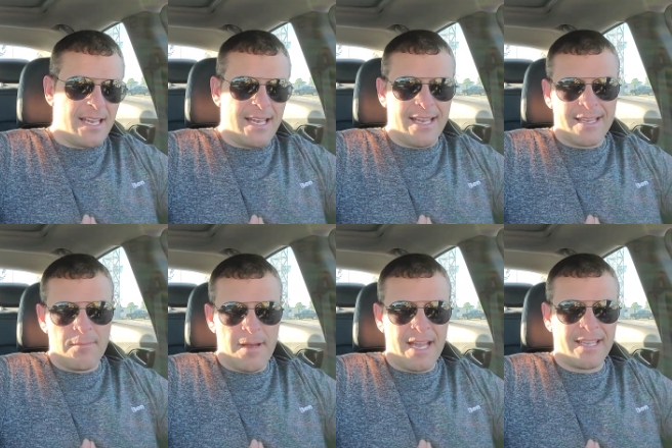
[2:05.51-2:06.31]
Uh,
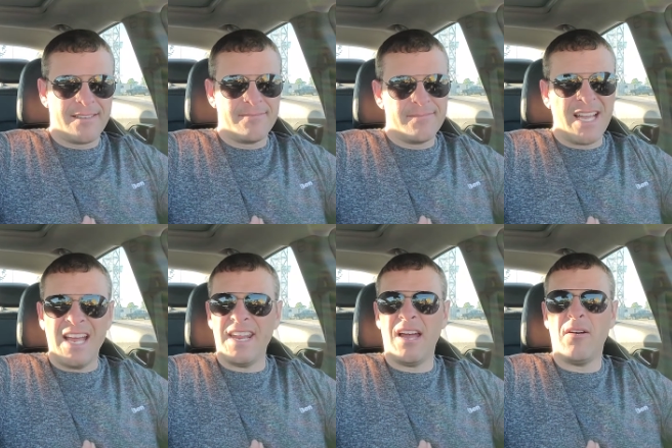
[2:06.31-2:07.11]
come back
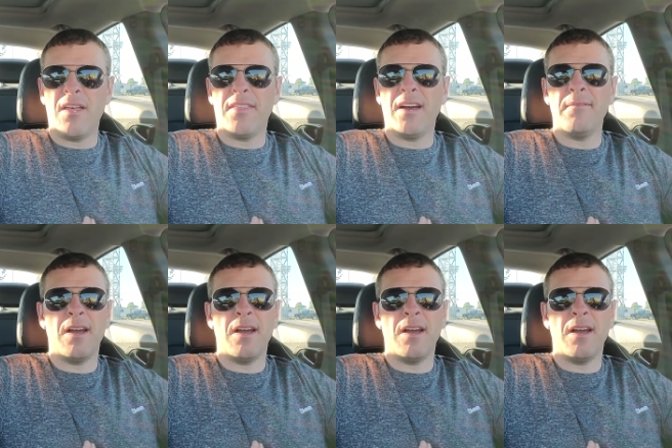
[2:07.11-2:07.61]
kind of how I thought